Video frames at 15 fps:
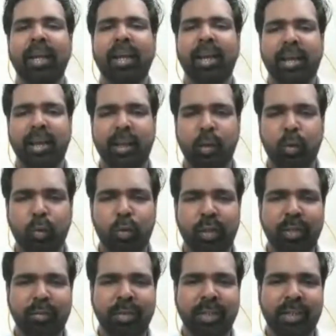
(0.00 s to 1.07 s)
Hey, hello,
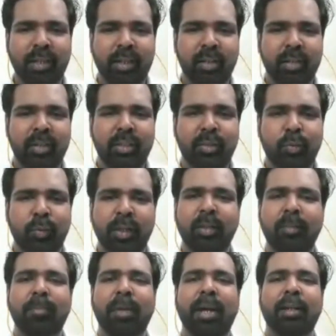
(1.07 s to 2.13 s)
good evening, learners.
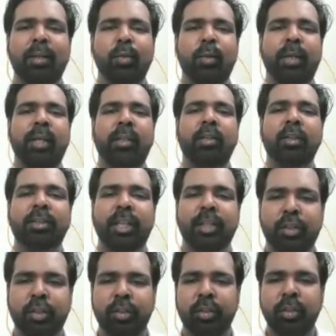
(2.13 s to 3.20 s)
Welcome back to another
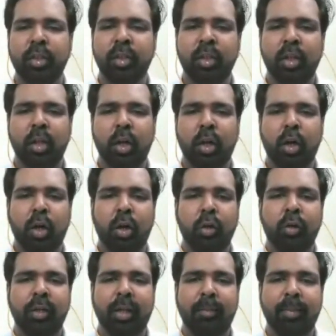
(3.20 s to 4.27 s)
session
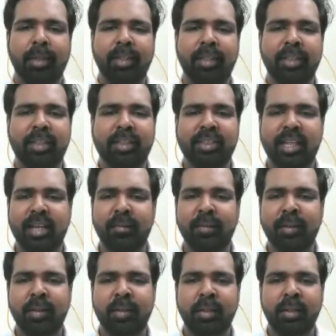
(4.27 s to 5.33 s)
on MEG
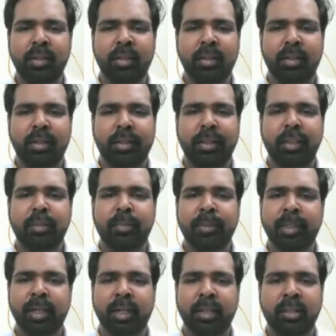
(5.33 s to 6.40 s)
7. It's
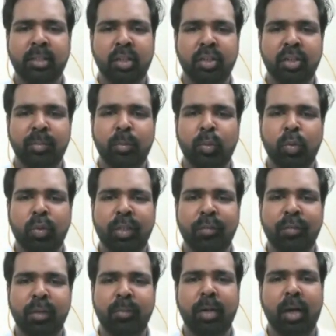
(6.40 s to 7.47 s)
me, Anand
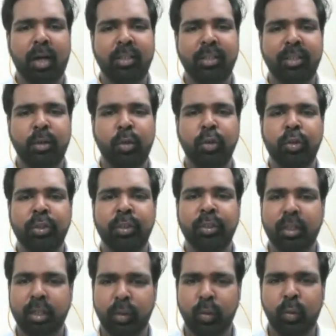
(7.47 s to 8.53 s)
Krishnamoorthy from RC
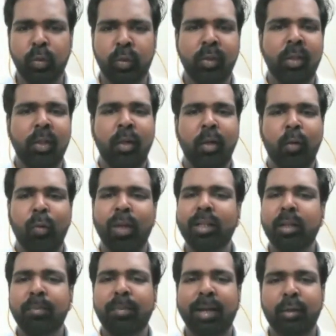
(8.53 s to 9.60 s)
Cochin Kaloor.
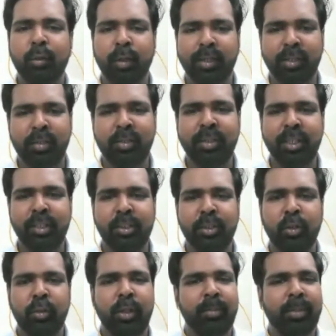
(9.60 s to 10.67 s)
Welcome back to another
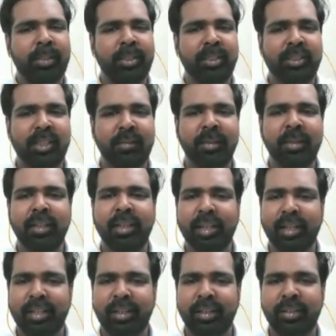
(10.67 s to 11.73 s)
session on MEG 7
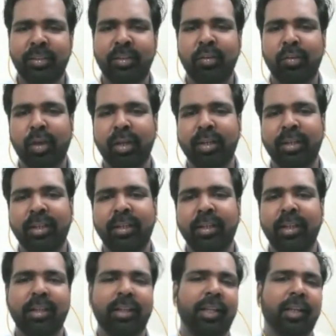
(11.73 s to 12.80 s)
Indian
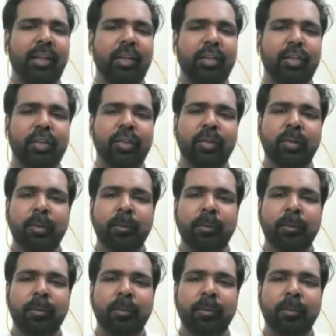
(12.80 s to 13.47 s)
Writing in English.